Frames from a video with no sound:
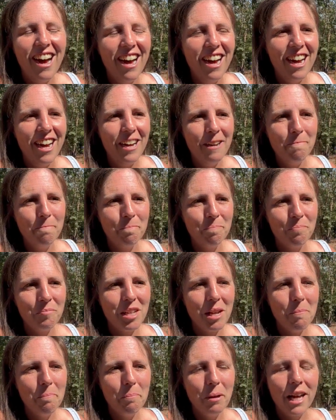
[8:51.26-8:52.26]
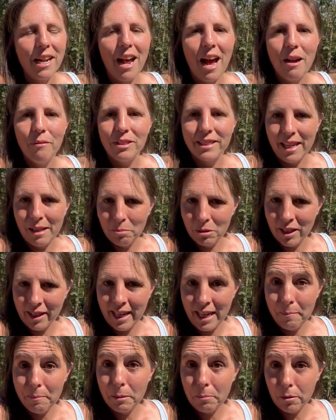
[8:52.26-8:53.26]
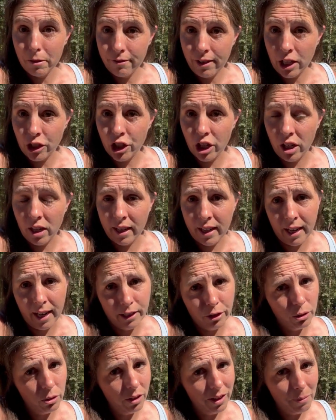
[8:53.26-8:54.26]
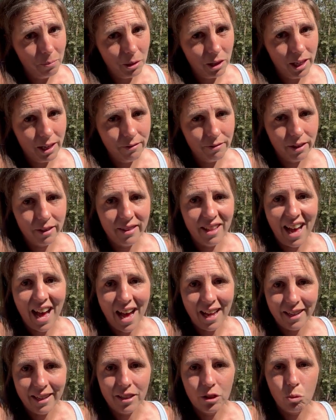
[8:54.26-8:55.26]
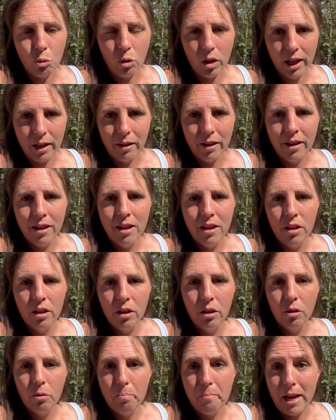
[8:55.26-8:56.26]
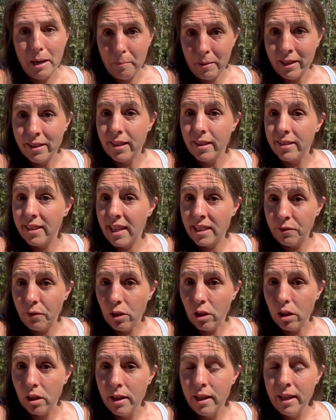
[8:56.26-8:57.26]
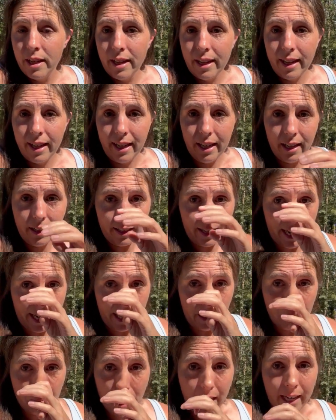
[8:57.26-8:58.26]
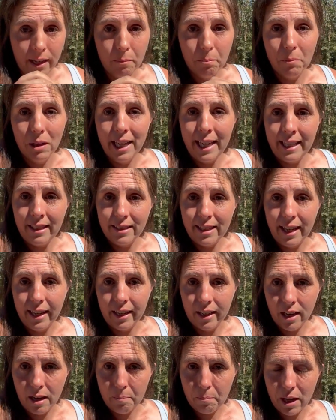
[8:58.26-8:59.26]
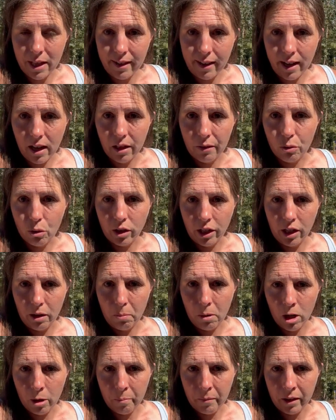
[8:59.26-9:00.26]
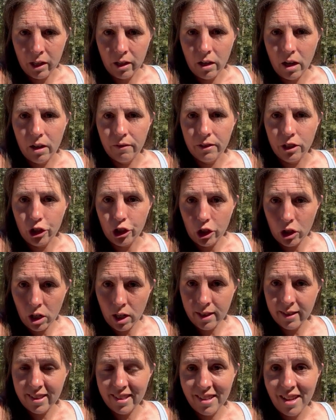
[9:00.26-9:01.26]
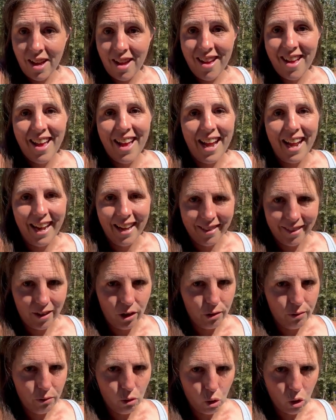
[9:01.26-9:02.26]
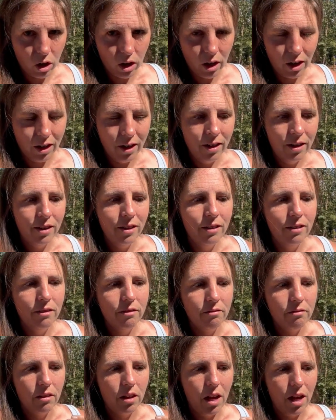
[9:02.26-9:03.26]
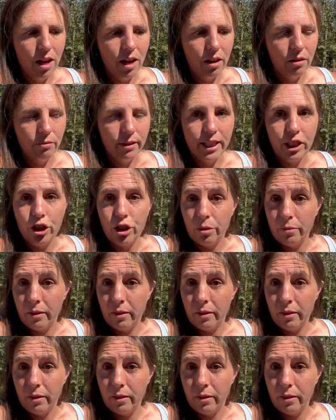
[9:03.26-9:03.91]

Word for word: um, but I was able to keep it professional, and I truly believe that that is what made me successful in getting my complaint taken up by the California Department of Insurance and therefore uh, reached a